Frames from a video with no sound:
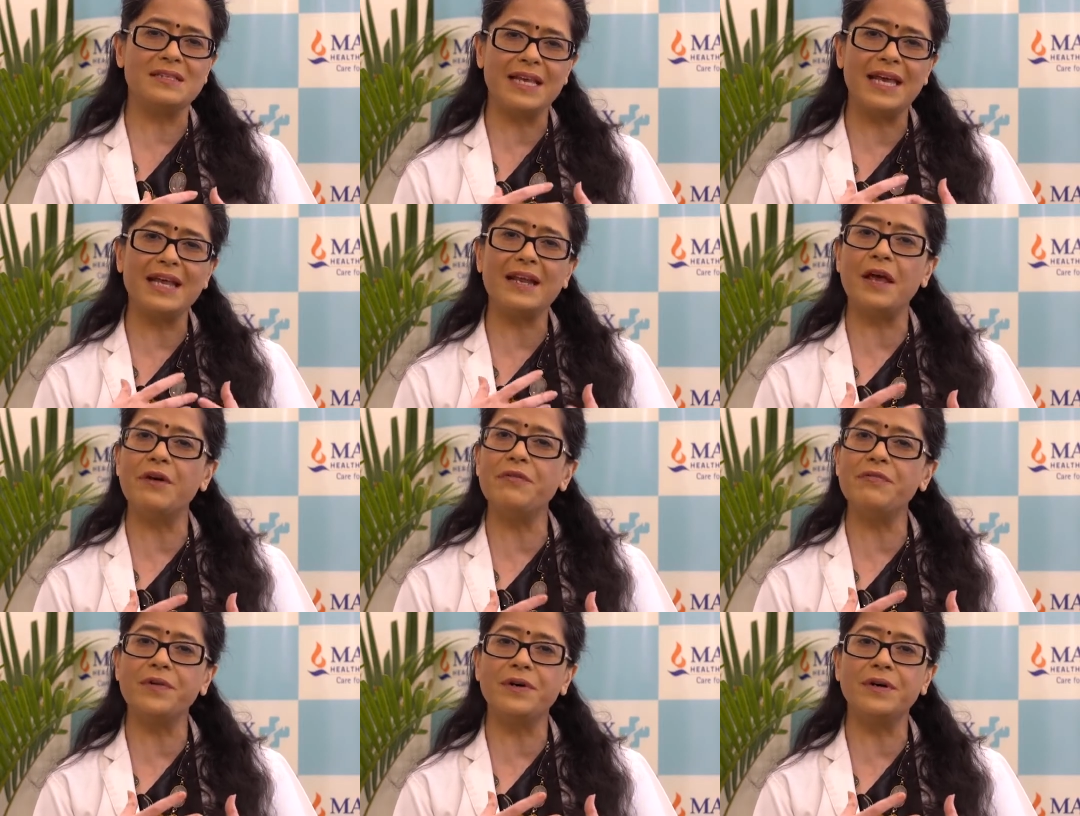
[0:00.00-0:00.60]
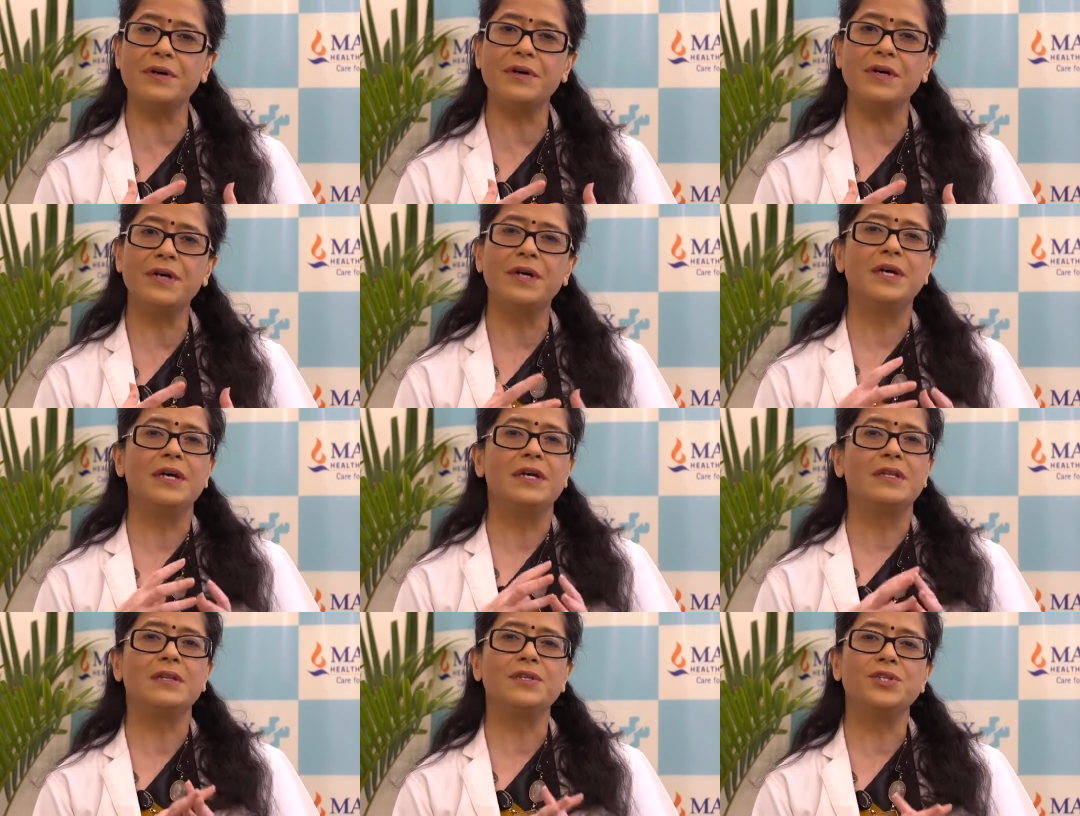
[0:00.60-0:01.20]
they refer
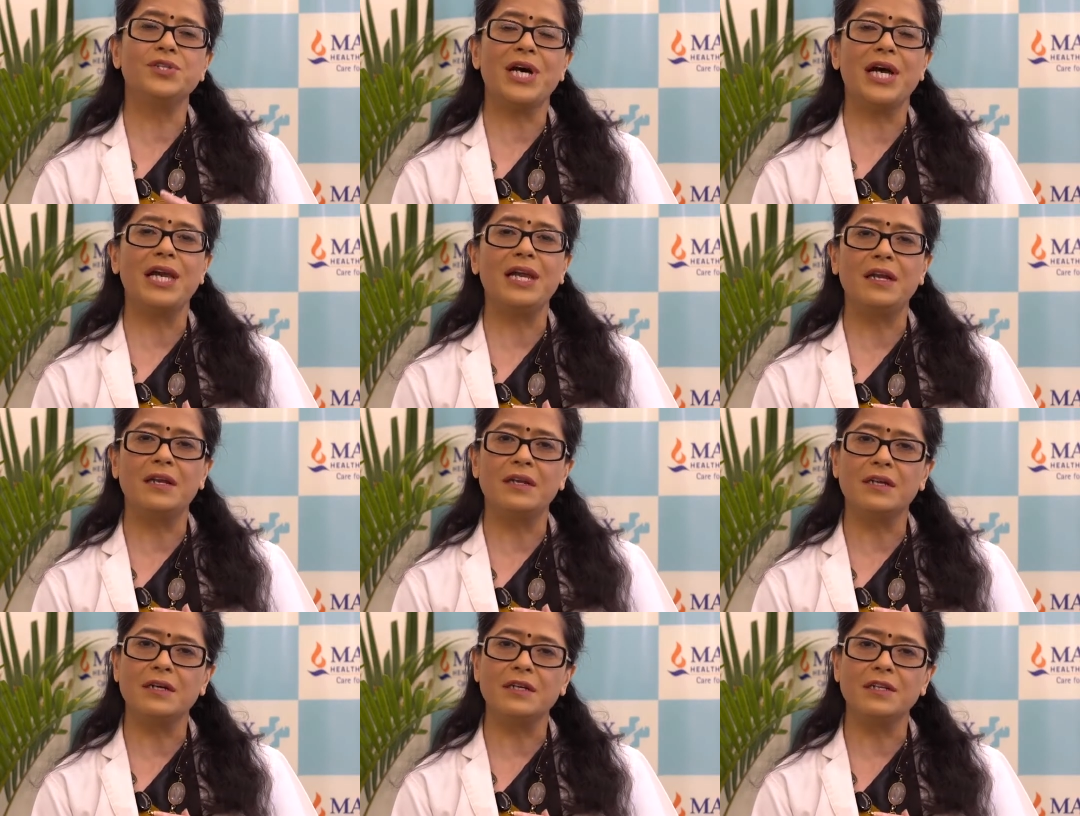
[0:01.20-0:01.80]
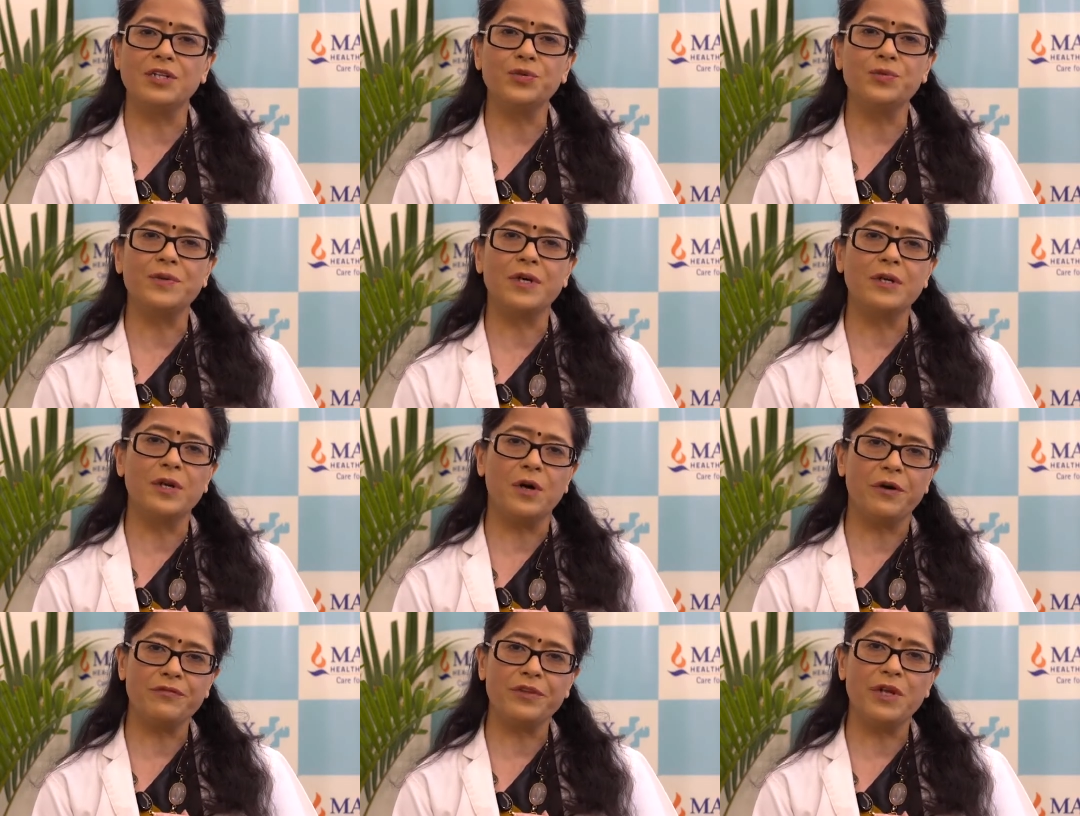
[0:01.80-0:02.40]
the child to
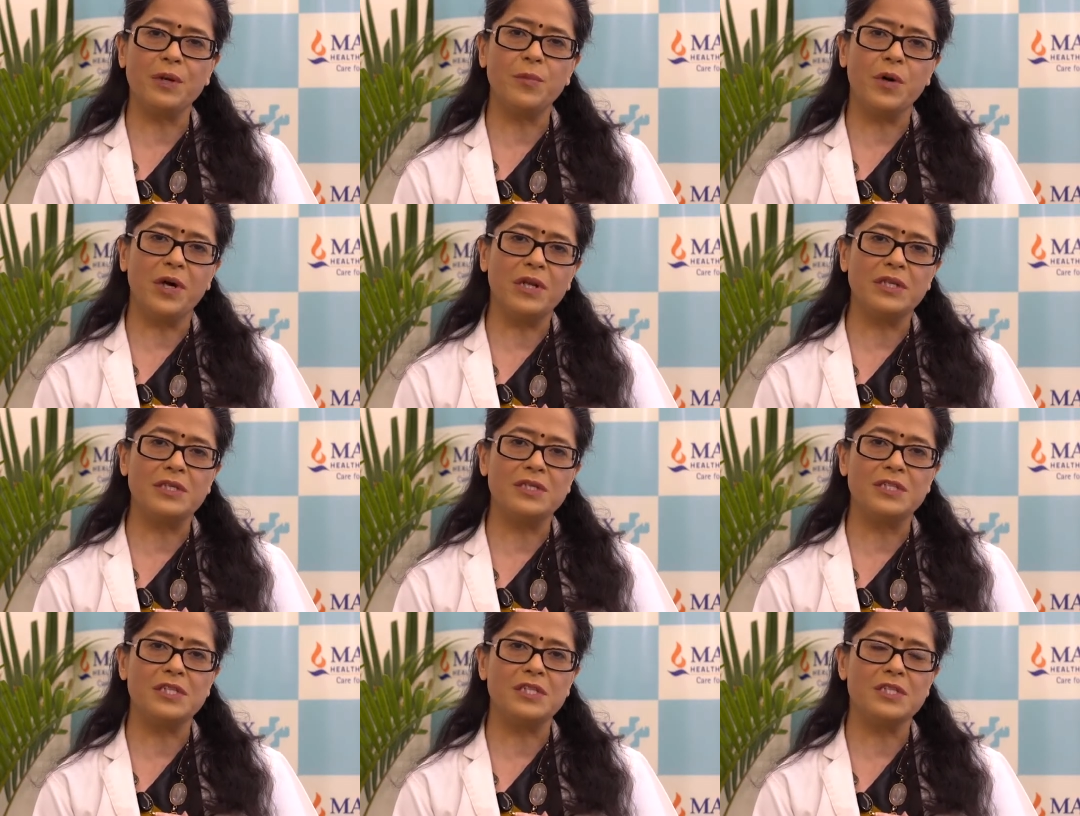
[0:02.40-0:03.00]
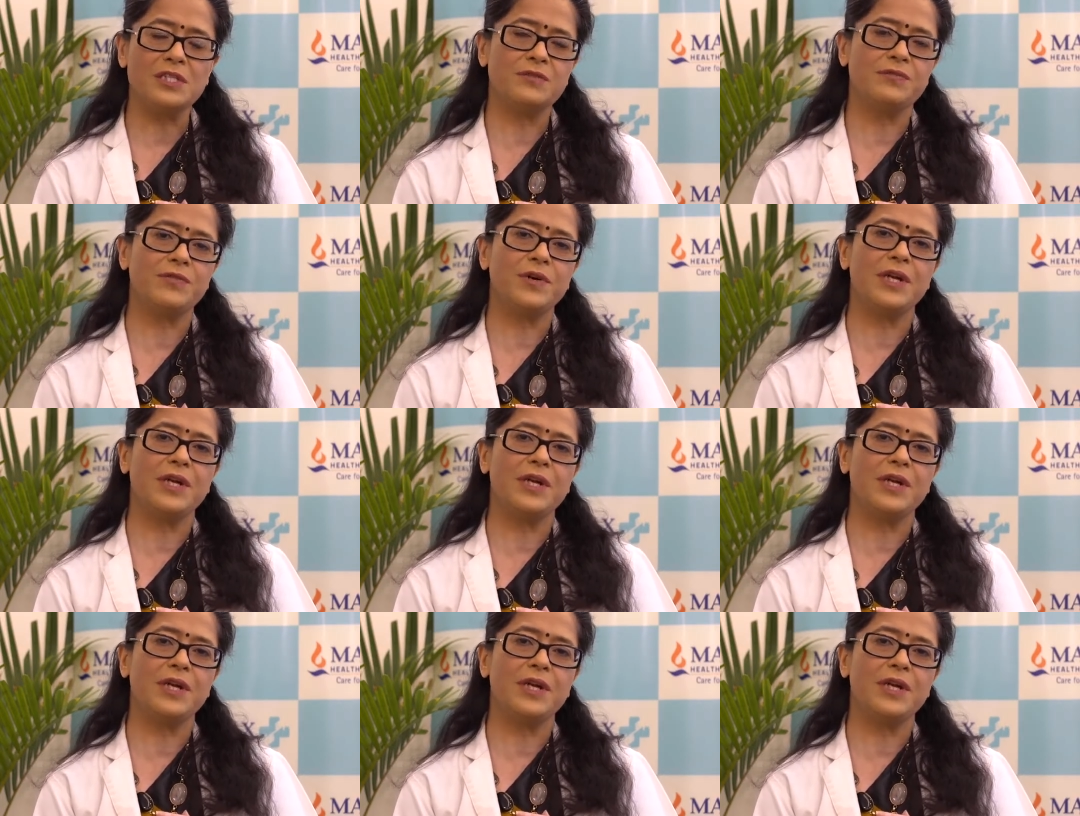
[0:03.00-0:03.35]
an ophthalmologist for